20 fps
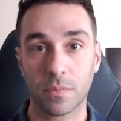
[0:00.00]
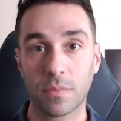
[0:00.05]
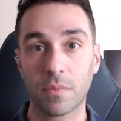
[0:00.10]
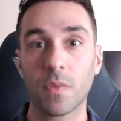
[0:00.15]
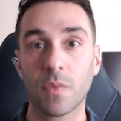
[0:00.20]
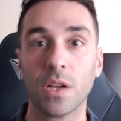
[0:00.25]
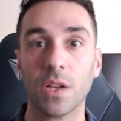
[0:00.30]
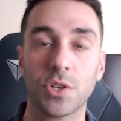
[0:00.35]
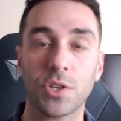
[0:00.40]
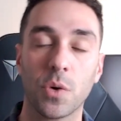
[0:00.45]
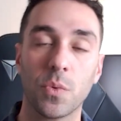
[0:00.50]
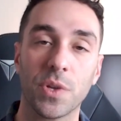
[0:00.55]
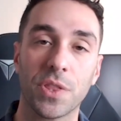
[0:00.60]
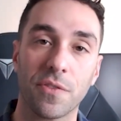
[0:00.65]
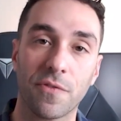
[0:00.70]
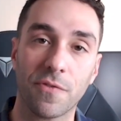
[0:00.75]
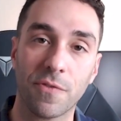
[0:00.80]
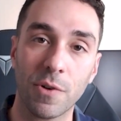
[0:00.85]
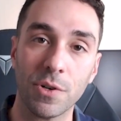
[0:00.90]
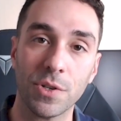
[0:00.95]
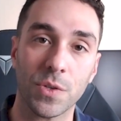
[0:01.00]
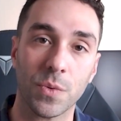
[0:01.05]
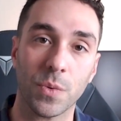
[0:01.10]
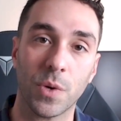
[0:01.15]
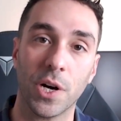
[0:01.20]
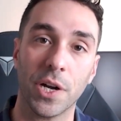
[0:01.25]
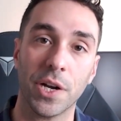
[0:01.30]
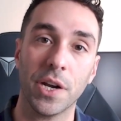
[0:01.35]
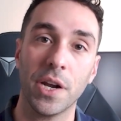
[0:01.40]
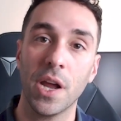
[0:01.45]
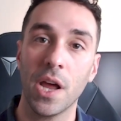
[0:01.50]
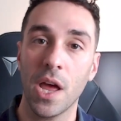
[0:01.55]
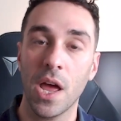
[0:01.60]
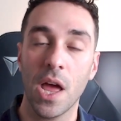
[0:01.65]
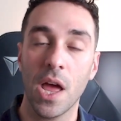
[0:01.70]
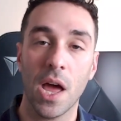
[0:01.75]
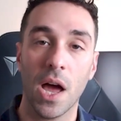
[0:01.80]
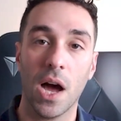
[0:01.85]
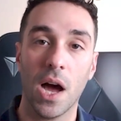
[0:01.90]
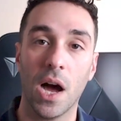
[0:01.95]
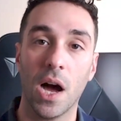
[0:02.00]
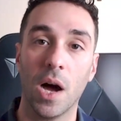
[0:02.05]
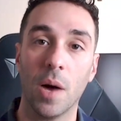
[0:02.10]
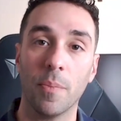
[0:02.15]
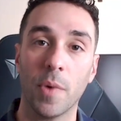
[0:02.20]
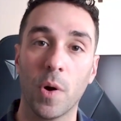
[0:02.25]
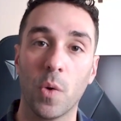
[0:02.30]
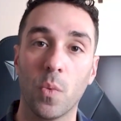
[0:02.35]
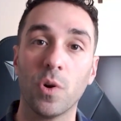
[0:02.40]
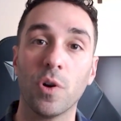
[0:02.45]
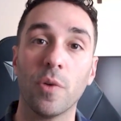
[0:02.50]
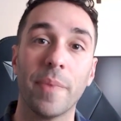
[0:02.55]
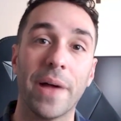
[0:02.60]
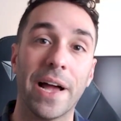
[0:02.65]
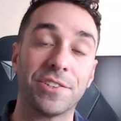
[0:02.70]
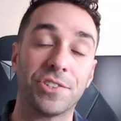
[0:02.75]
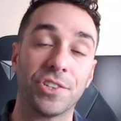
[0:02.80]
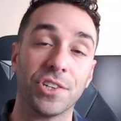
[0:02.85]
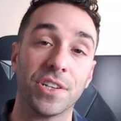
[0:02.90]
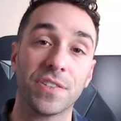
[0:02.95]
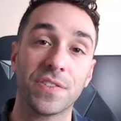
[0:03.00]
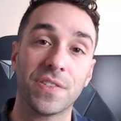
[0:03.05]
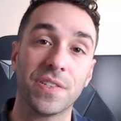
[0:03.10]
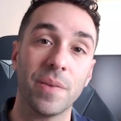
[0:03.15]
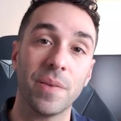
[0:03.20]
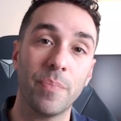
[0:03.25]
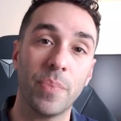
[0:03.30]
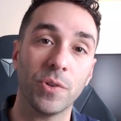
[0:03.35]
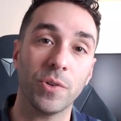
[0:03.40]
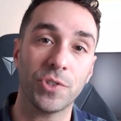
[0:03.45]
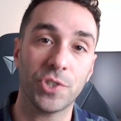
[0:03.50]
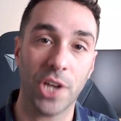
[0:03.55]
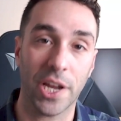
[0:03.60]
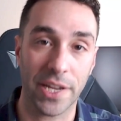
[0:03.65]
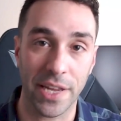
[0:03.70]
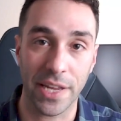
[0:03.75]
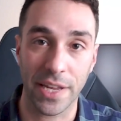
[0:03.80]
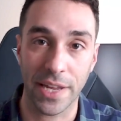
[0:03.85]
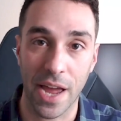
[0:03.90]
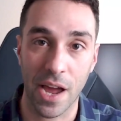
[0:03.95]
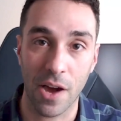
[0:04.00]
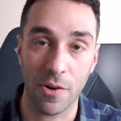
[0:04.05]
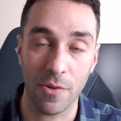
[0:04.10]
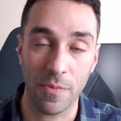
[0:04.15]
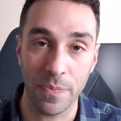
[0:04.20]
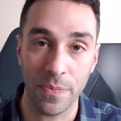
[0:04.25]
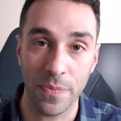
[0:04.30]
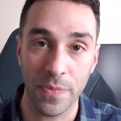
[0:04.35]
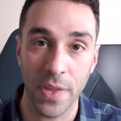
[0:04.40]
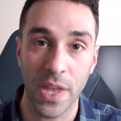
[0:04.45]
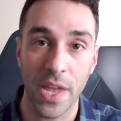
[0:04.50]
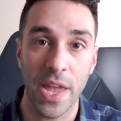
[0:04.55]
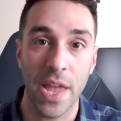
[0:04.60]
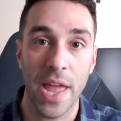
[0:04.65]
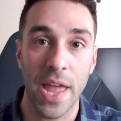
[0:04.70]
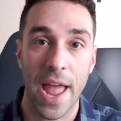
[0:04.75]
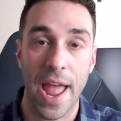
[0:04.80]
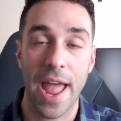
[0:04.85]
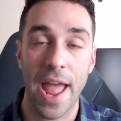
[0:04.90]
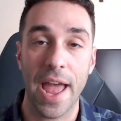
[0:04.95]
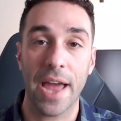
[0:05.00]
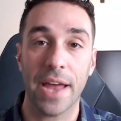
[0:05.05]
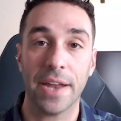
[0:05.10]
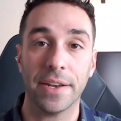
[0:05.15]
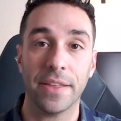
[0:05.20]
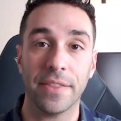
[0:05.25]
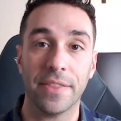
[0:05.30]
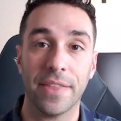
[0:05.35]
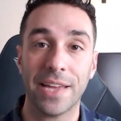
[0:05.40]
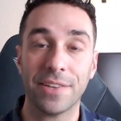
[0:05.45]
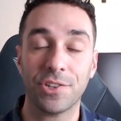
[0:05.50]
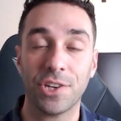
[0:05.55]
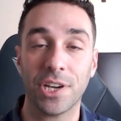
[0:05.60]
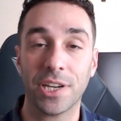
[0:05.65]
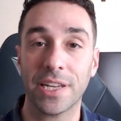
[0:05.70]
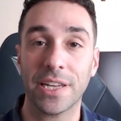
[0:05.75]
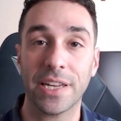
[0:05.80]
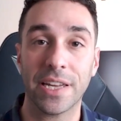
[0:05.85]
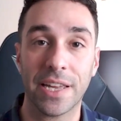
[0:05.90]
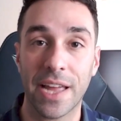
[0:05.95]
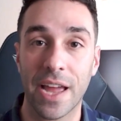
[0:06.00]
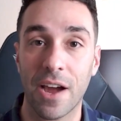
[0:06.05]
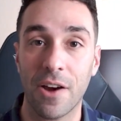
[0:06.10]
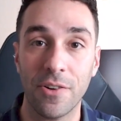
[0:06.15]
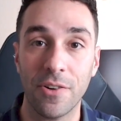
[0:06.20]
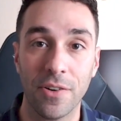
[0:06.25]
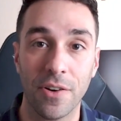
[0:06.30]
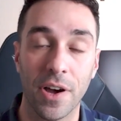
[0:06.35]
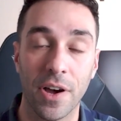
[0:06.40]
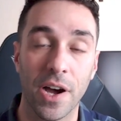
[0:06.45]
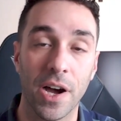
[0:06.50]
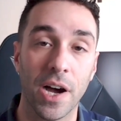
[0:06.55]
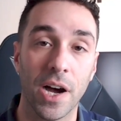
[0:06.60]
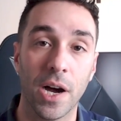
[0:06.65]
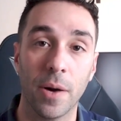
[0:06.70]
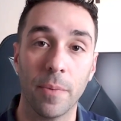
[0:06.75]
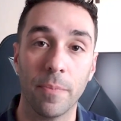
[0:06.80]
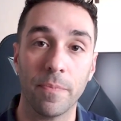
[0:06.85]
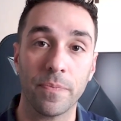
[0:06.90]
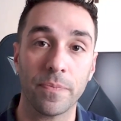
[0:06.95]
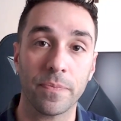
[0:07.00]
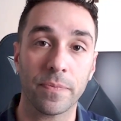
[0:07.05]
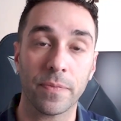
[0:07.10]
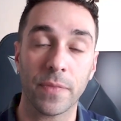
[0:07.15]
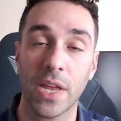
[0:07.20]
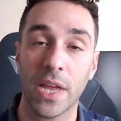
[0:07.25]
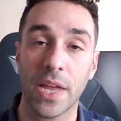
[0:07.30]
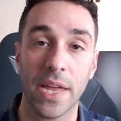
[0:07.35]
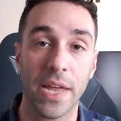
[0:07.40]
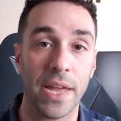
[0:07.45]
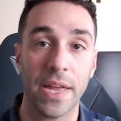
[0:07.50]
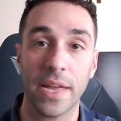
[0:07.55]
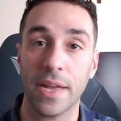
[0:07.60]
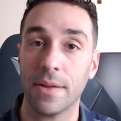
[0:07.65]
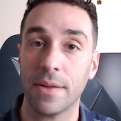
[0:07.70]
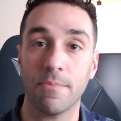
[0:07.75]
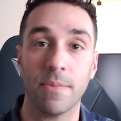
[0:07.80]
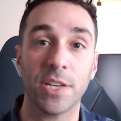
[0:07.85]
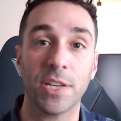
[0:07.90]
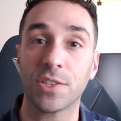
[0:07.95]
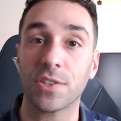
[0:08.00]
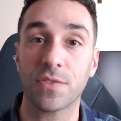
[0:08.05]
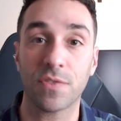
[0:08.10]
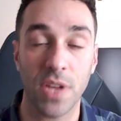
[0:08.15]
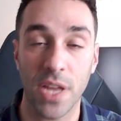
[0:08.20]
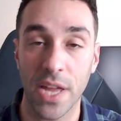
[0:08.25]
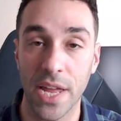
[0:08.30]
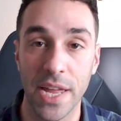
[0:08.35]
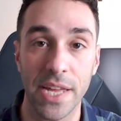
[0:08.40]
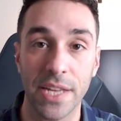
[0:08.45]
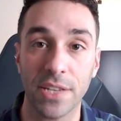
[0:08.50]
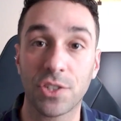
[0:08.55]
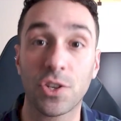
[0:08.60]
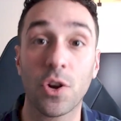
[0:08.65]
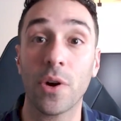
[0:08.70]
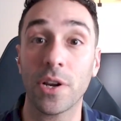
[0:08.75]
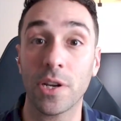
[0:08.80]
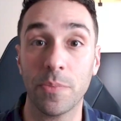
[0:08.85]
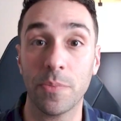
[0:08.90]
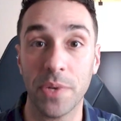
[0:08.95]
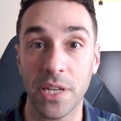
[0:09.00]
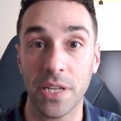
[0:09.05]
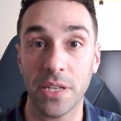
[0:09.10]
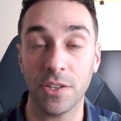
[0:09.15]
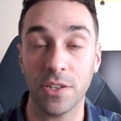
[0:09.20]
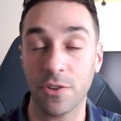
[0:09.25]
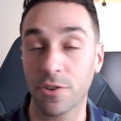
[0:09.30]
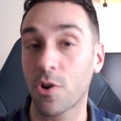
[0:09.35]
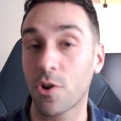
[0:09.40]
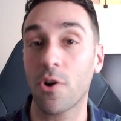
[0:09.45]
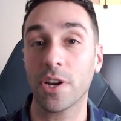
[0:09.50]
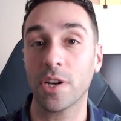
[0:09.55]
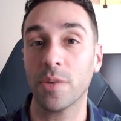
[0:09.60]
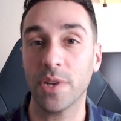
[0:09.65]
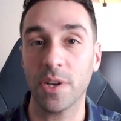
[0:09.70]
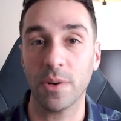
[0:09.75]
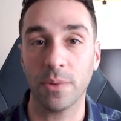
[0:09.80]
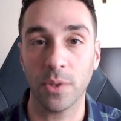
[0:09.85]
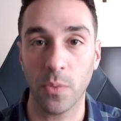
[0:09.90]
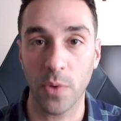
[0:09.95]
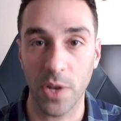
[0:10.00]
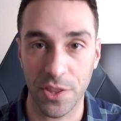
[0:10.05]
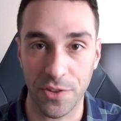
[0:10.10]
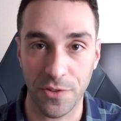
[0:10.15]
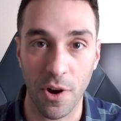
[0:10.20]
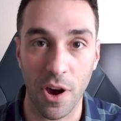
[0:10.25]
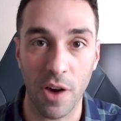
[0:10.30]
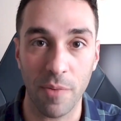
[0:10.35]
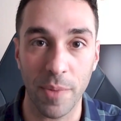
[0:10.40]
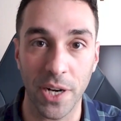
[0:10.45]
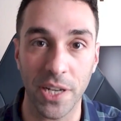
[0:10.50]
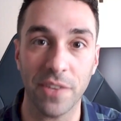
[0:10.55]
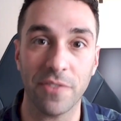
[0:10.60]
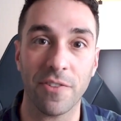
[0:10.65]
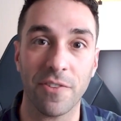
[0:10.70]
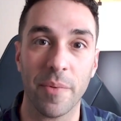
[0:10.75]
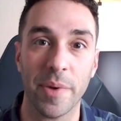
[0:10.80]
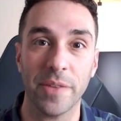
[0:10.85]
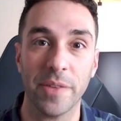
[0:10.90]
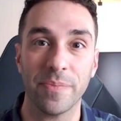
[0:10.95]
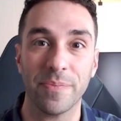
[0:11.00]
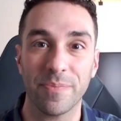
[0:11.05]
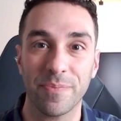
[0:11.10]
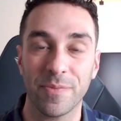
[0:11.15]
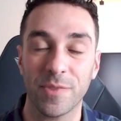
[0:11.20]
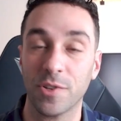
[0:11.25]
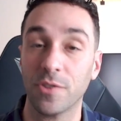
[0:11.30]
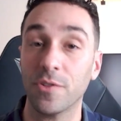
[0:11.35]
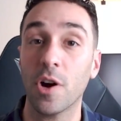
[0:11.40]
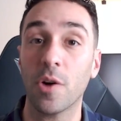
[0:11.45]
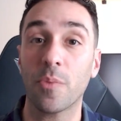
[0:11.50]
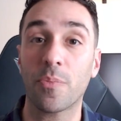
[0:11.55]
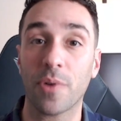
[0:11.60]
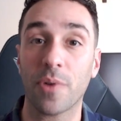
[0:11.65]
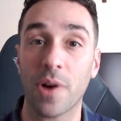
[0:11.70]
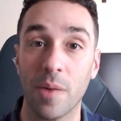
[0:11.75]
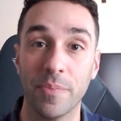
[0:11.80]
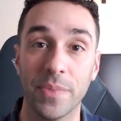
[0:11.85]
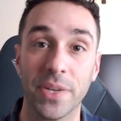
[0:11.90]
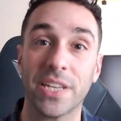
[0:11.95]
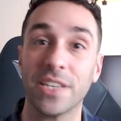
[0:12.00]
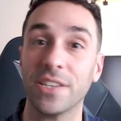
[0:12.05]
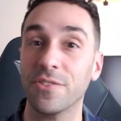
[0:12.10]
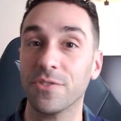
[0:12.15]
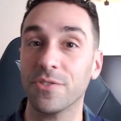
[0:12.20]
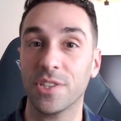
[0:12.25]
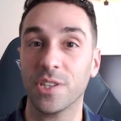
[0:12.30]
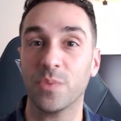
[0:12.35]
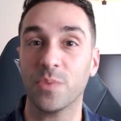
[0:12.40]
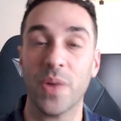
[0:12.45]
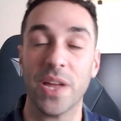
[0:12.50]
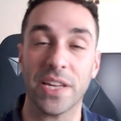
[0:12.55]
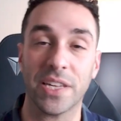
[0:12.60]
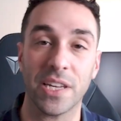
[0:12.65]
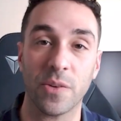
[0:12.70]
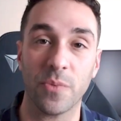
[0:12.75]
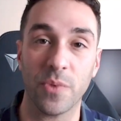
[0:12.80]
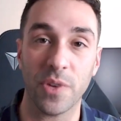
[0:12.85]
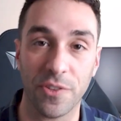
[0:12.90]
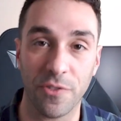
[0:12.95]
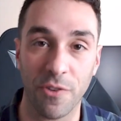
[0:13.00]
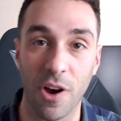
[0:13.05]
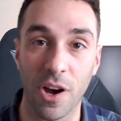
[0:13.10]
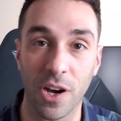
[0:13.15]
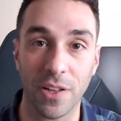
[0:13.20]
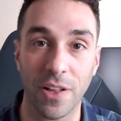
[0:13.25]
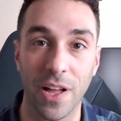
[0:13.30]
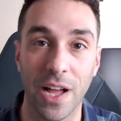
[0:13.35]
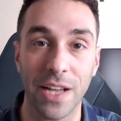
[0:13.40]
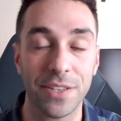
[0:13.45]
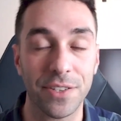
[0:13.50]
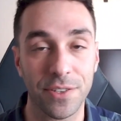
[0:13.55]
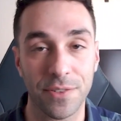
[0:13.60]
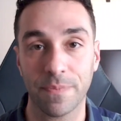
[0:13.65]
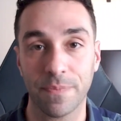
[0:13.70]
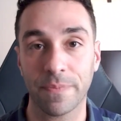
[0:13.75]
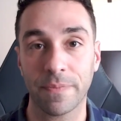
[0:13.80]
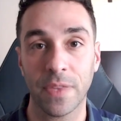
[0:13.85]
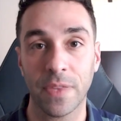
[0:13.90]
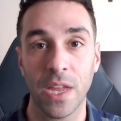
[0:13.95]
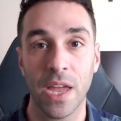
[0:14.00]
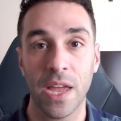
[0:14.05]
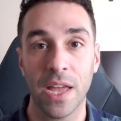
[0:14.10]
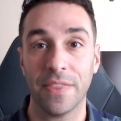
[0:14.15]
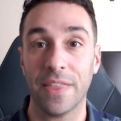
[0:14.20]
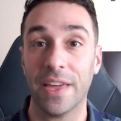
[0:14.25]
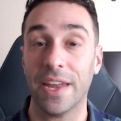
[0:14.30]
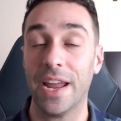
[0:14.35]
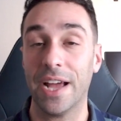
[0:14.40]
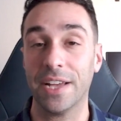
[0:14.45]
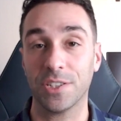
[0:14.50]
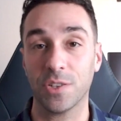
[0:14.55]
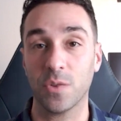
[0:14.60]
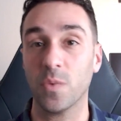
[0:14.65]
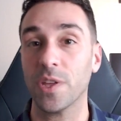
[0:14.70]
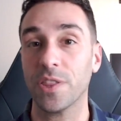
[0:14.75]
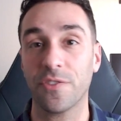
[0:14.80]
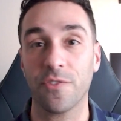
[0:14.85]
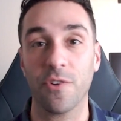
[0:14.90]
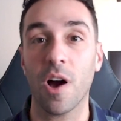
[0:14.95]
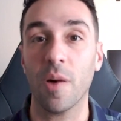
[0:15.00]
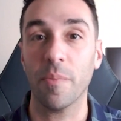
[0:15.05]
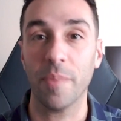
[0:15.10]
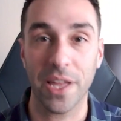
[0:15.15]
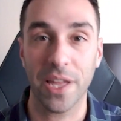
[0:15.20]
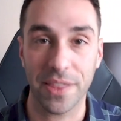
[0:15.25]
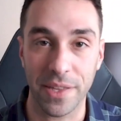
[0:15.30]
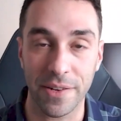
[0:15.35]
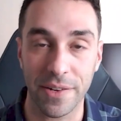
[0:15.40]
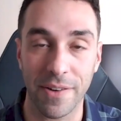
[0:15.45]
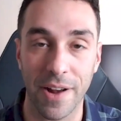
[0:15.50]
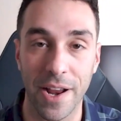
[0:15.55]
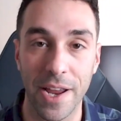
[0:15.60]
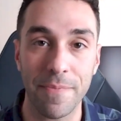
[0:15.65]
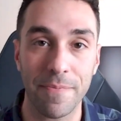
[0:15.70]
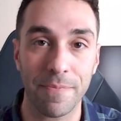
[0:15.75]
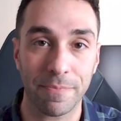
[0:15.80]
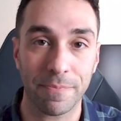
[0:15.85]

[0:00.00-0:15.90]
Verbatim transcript: So with the first one, um, we'll imagine a simple checking account. And that checking account um, is is going to be, you're going to be able to withdraw money from it. So no problem, it can use this banking withdraw class that has a withdraw method, right?